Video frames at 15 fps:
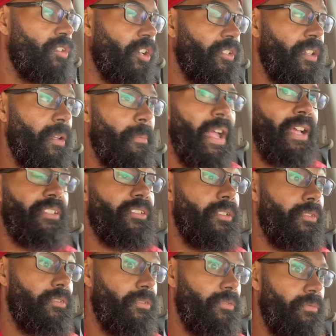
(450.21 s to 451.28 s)
turn their backs
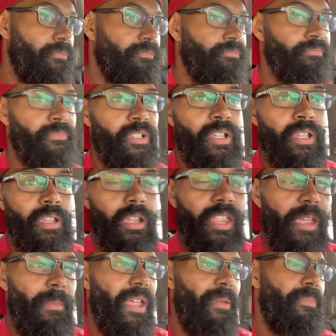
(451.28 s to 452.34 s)
on you.
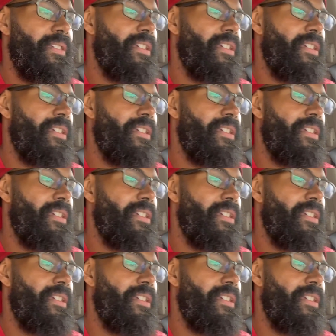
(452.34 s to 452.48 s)
There may be